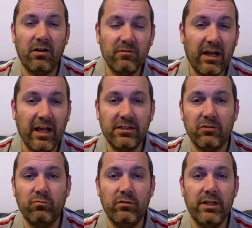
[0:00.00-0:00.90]
We had
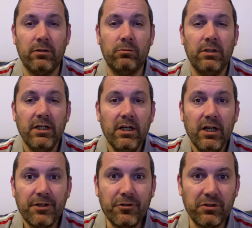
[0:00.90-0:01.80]
some real
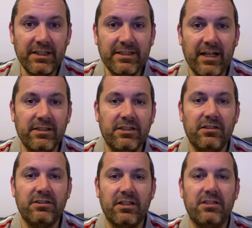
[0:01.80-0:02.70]
good
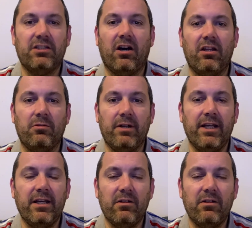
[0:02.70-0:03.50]
intentions at the start of the week,